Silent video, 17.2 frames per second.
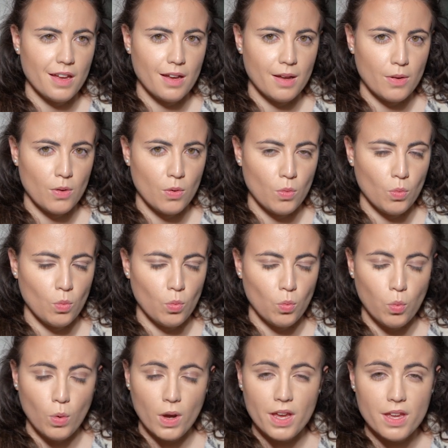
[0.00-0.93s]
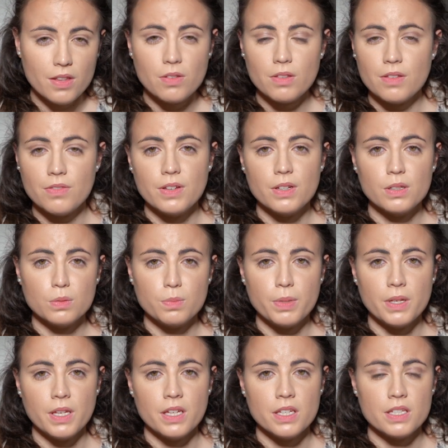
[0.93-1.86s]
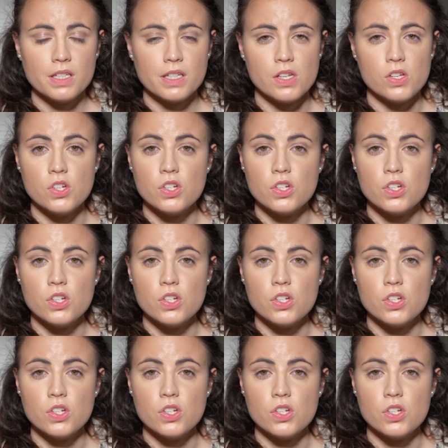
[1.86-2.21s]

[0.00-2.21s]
A way too difficult piece is